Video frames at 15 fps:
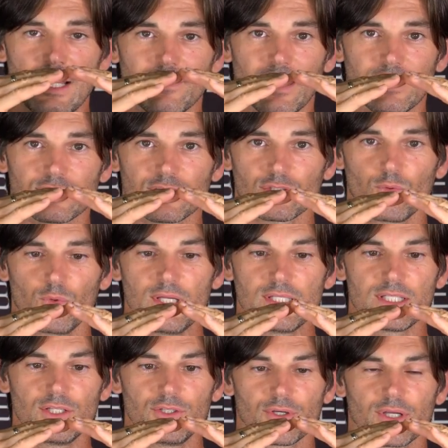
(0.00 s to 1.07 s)
that's
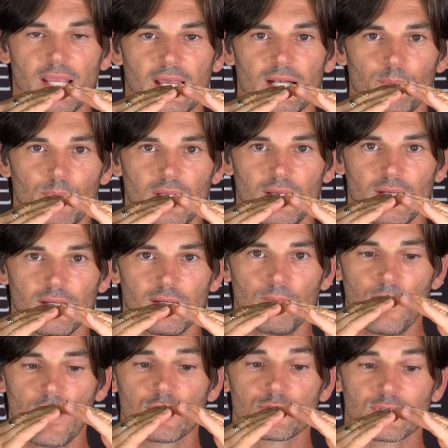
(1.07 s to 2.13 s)
squeezing your canopy in,
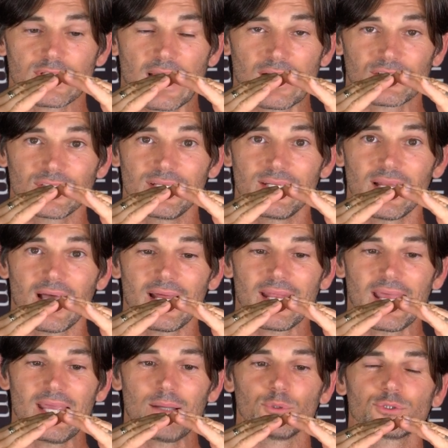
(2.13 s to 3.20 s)
so it's actually
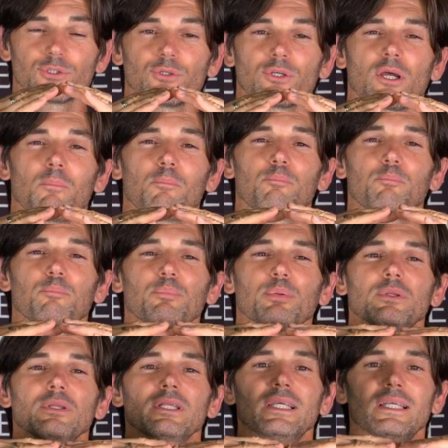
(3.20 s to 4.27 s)
not able to
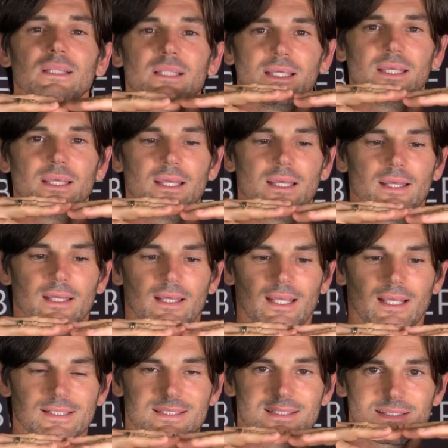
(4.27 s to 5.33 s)
completely
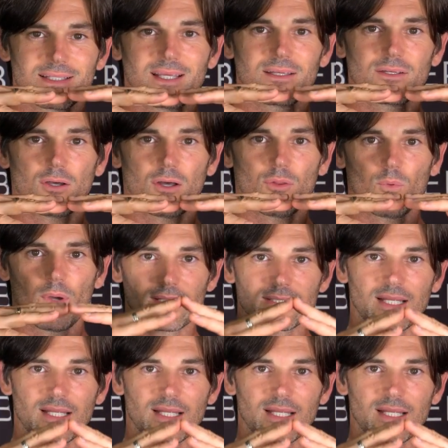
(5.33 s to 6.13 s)
extend all the way.